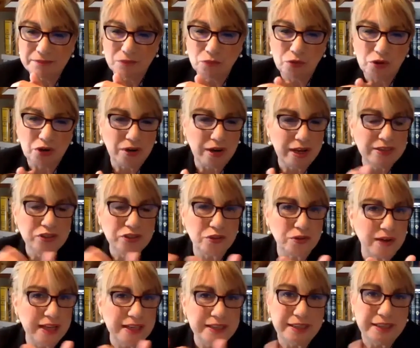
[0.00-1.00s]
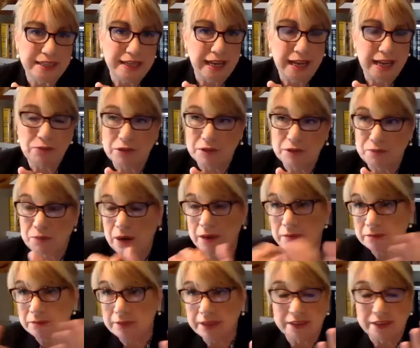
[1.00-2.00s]
We're under NDA with
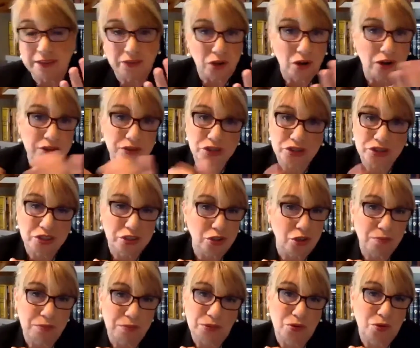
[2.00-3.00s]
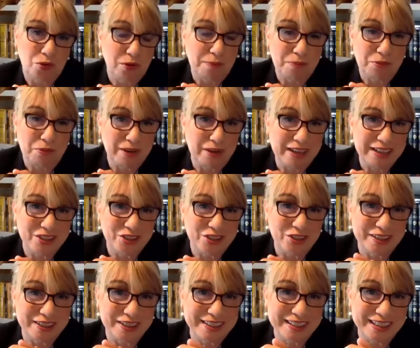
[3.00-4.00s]
probably the largest global
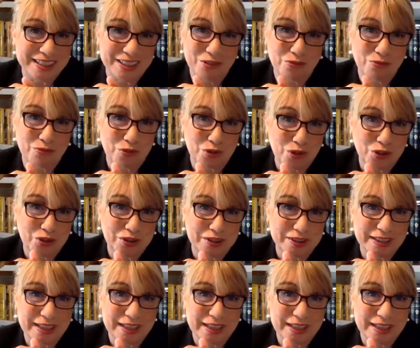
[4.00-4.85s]
corporations in the world.